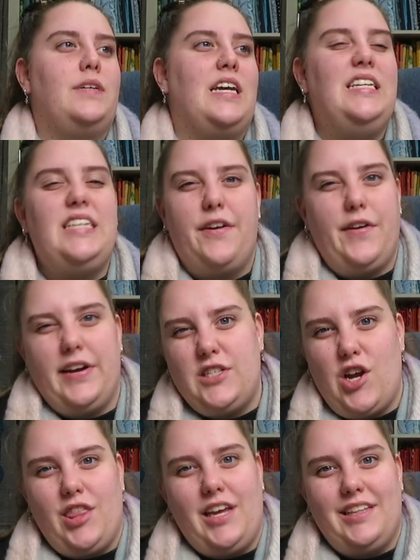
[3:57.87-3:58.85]
considering
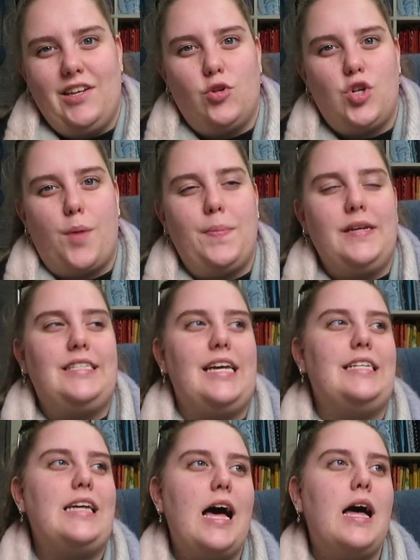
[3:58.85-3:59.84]
it's only a little shopping
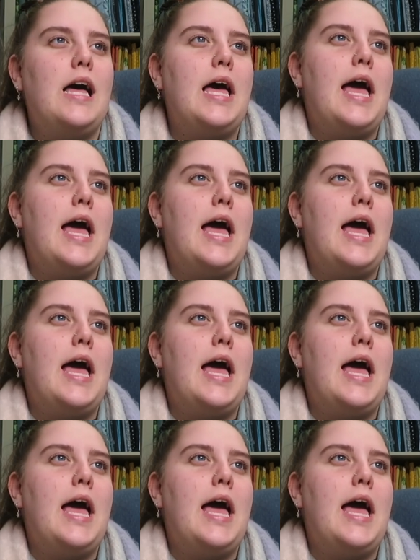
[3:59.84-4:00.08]
center.